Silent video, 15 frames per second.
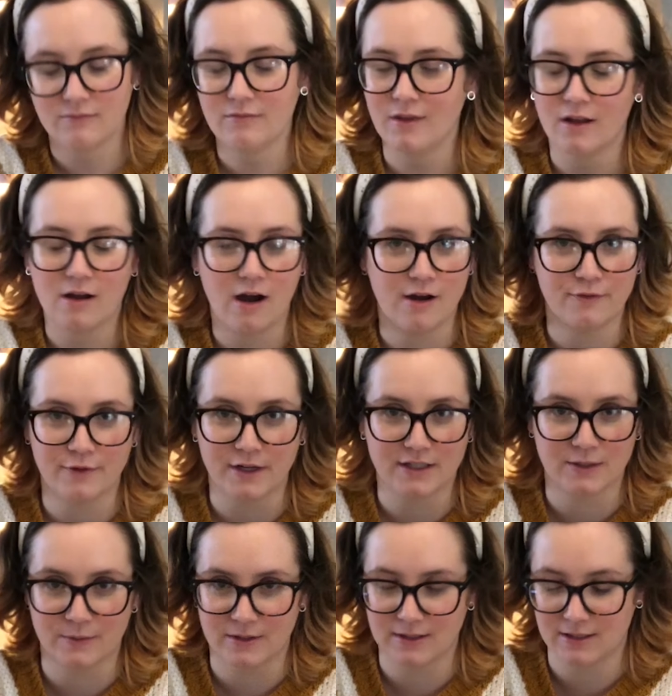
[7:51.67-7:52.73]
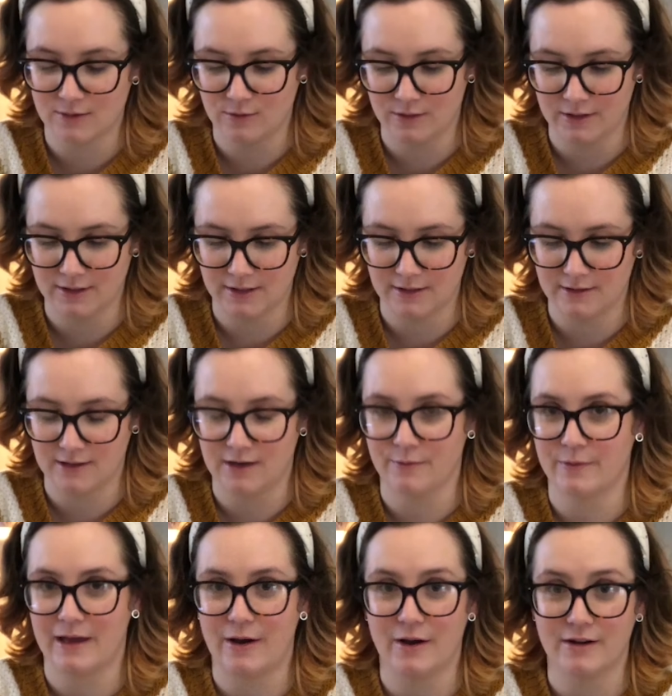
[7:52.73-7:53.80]
Can't fix it once the corners are done
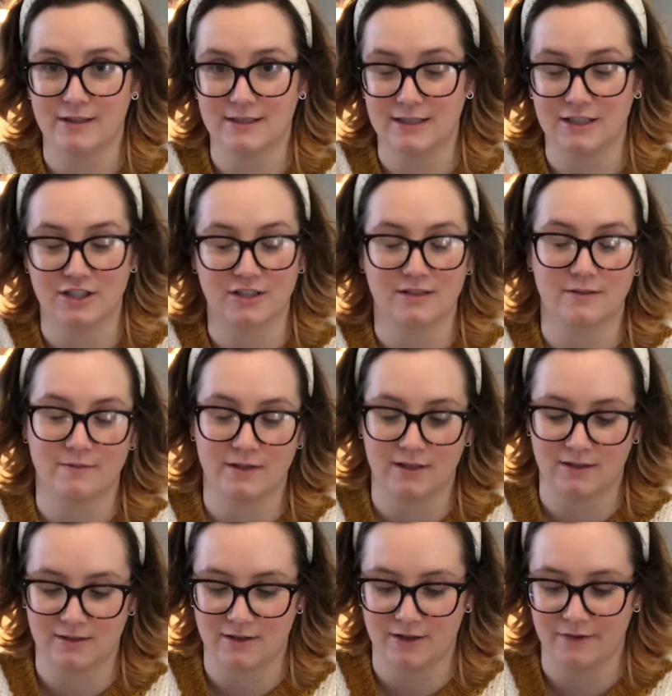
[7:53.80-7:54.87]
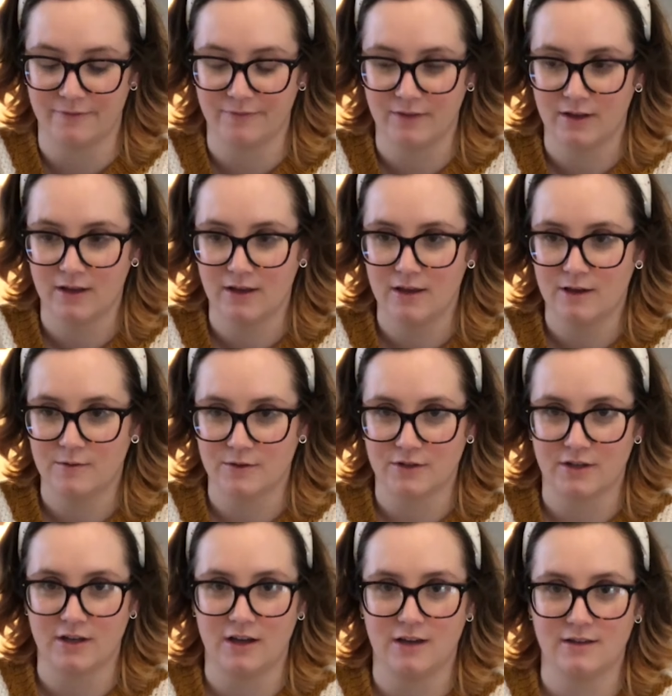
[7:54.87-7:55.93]
without unstitching something, so I'm just
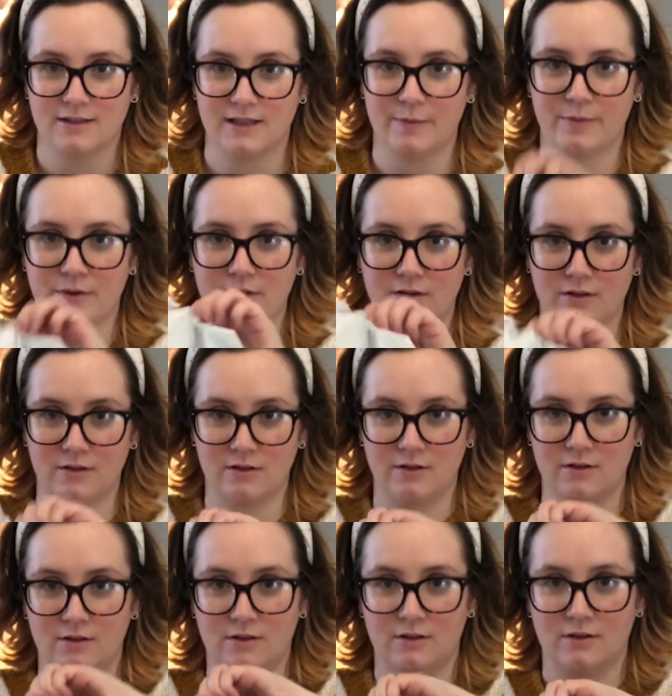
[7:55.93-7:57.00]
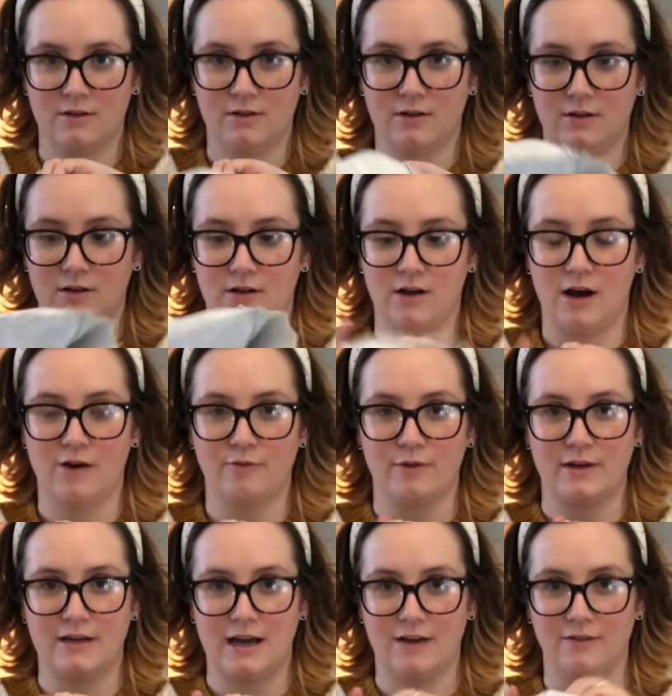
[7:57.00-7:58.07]
going to unzip halfway
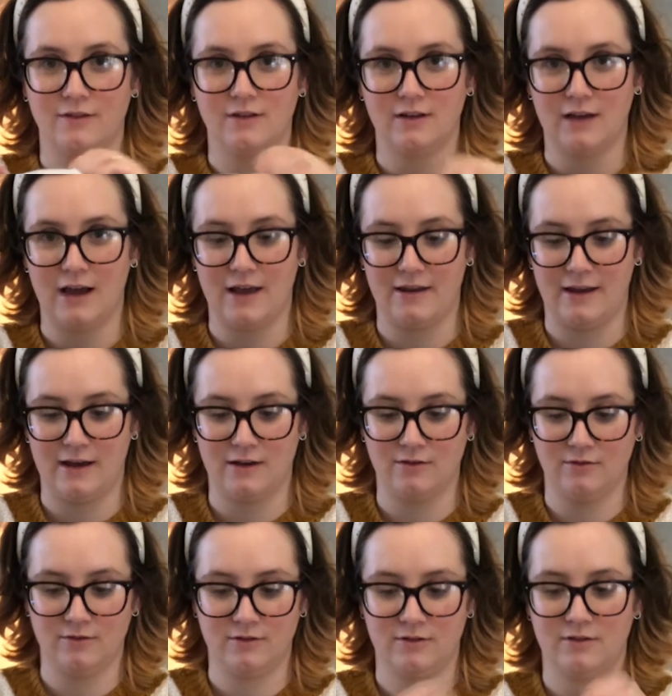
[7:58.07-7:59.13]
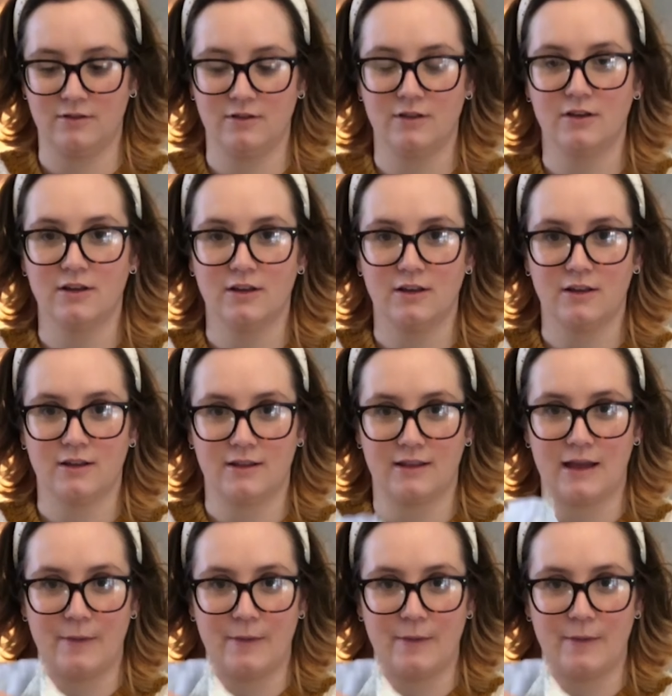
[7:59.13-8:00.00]
down, and now that